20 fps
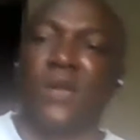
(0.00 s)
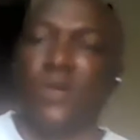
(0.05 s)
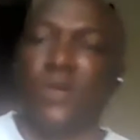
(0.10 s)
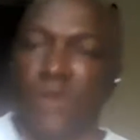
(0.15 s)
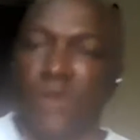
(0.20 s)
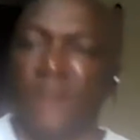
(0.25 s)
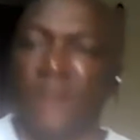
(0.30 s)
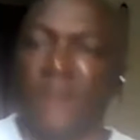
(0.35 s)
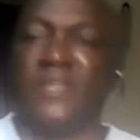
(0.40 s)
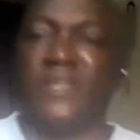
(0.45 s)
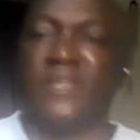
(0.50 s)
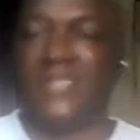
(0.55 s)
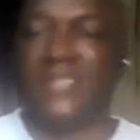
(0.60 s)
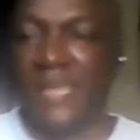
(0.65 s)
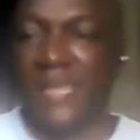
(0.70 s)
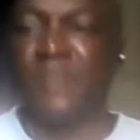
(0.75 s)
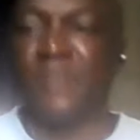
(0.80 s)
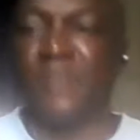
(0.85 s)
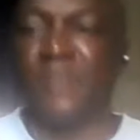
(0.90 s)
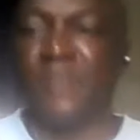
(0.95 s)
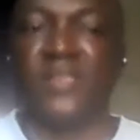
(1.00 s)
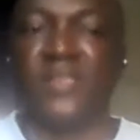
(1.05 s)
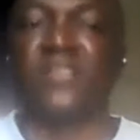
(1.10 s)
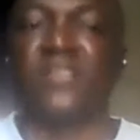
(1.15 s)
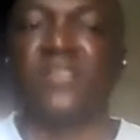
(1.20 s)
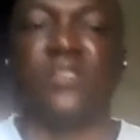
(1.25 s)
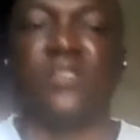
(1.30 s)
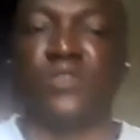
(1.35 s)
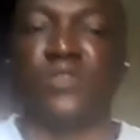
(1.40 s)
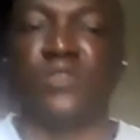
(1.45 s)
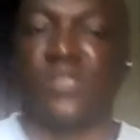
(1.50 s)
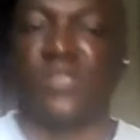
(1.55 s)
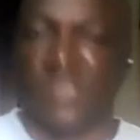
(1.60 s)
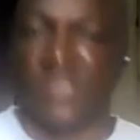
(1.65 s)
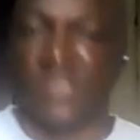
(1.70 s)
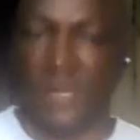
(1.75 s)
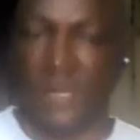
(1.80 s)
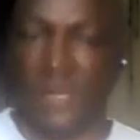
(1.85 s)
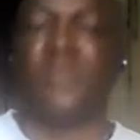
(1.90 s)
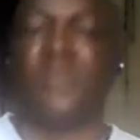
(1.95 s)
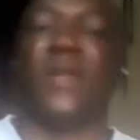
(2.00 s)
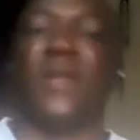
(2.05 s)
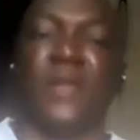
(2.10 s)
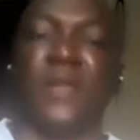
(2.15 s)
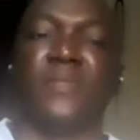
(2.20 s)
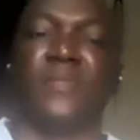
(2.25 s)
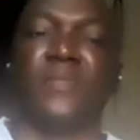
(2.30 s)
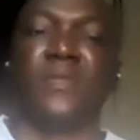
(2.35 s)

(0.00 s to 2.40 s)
roughly 10 pages into the screenplay,